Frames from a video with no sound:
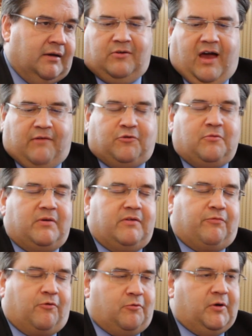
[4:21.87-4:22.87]
You have to be
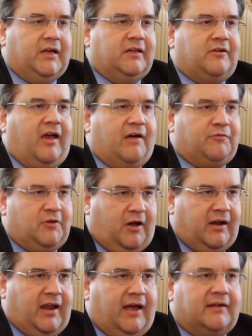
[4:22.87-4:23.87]
for real. You have to
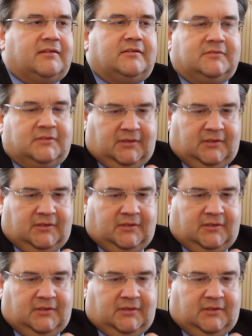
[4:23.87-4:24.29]
connect.